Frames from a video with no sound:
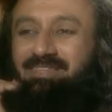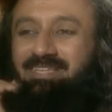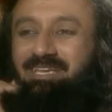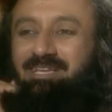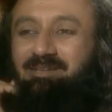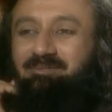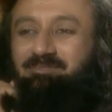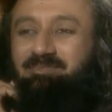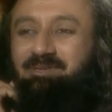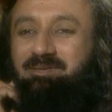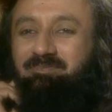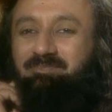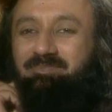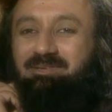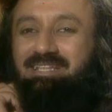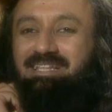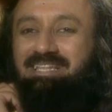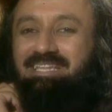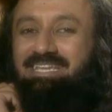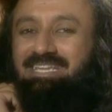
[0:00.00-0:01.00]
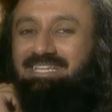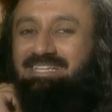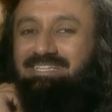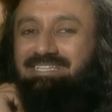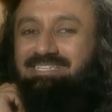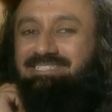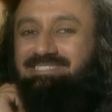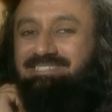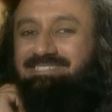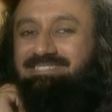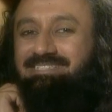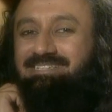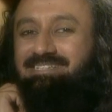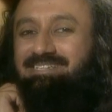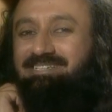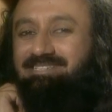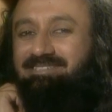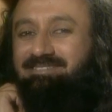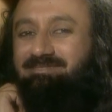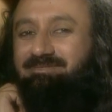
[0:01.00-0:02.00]
And people need
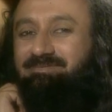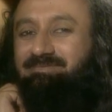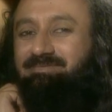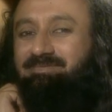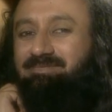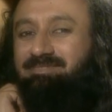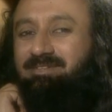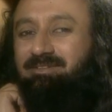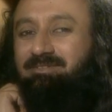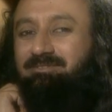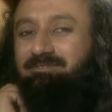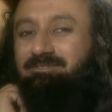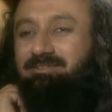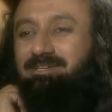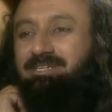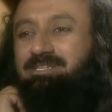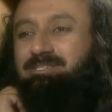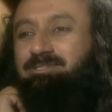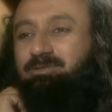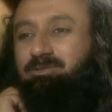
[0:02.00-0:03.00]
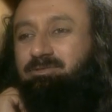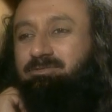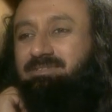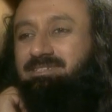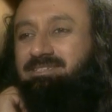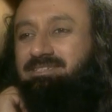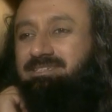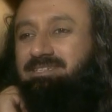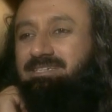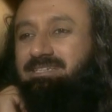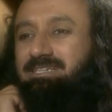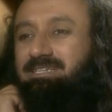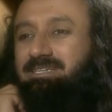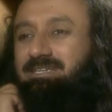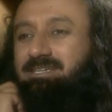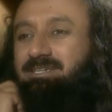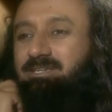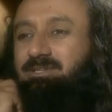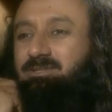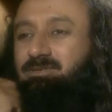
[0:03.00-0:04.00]
this world over
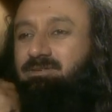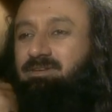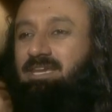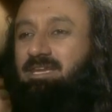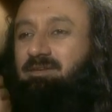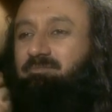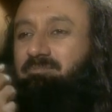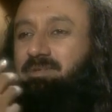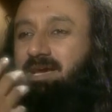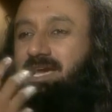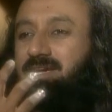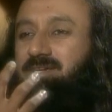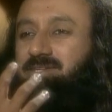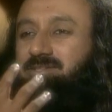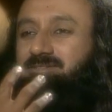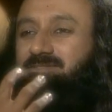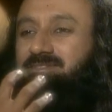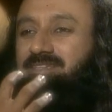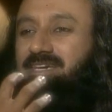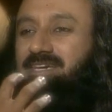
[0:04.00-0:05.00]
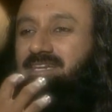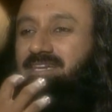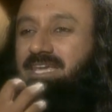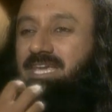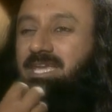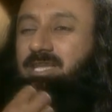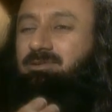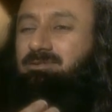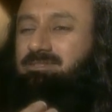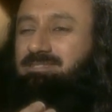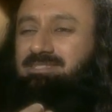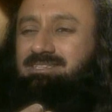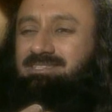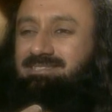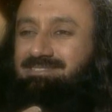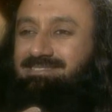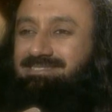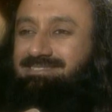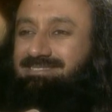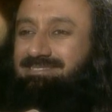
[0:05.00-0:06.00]
to get back to their
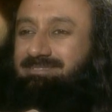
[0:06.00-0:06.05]
innocence.